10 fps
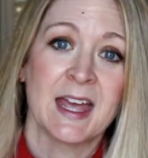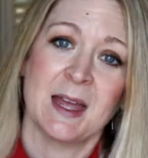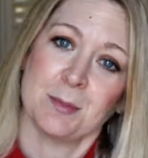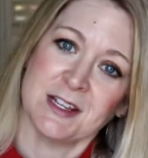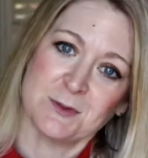
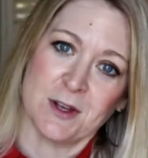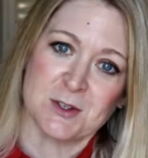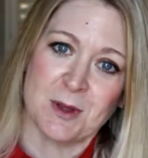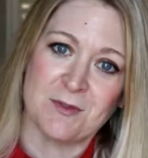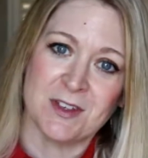and please
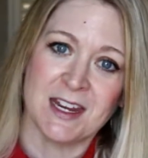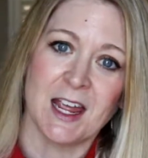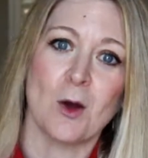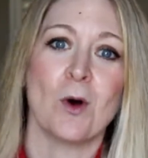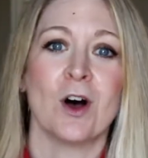watch my
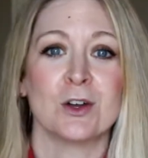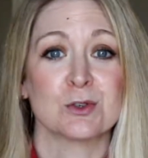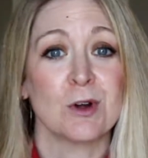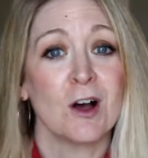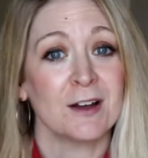video on
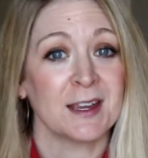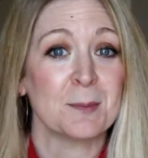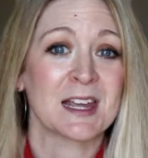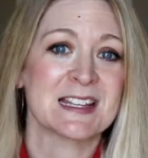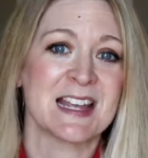
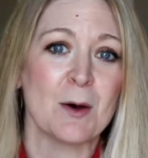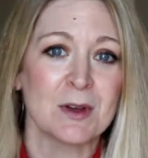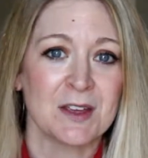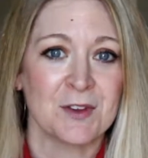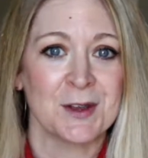drawing because that
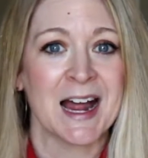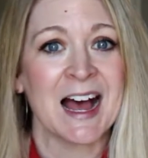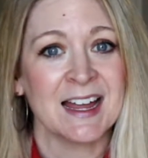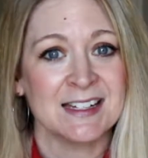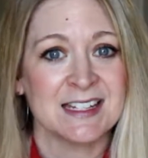will give you an
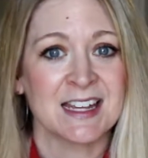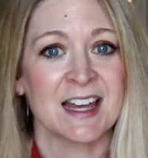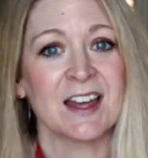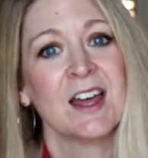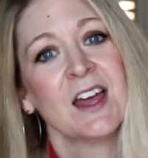
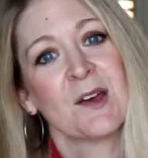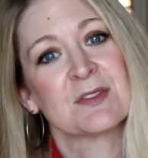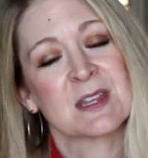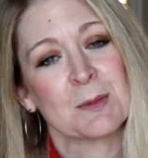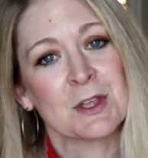idea
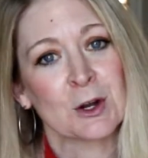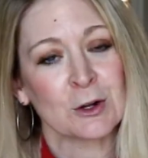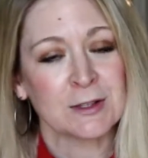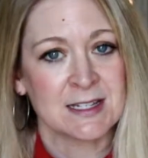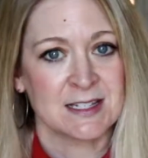of some of the
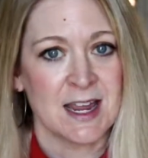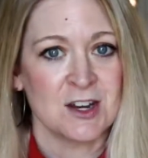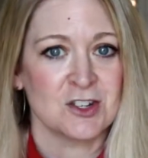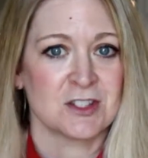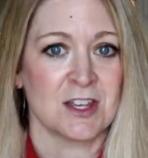early
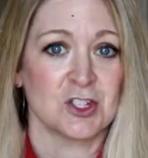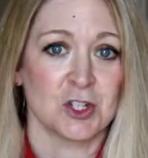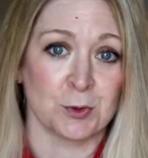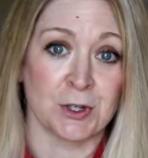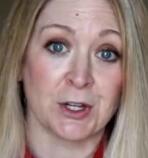stages that
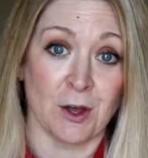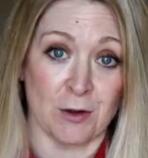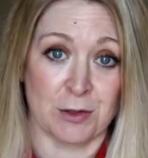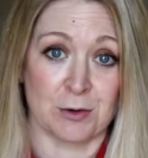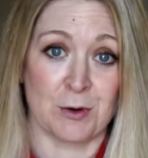children
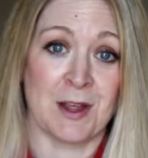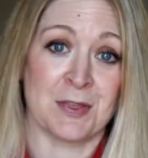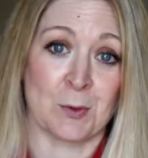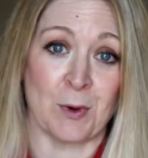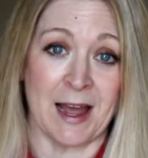go through in
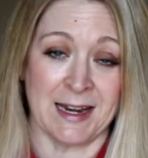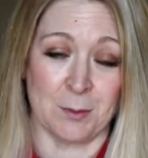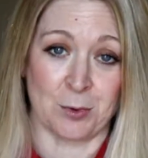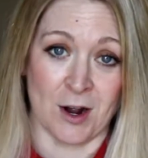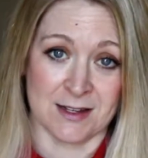the
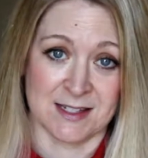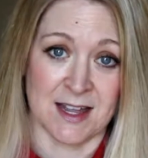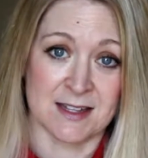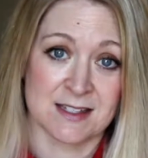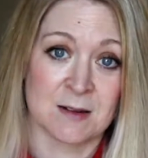writing
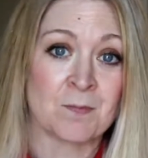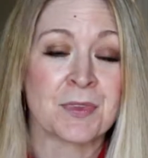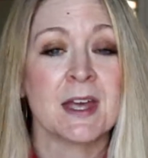process.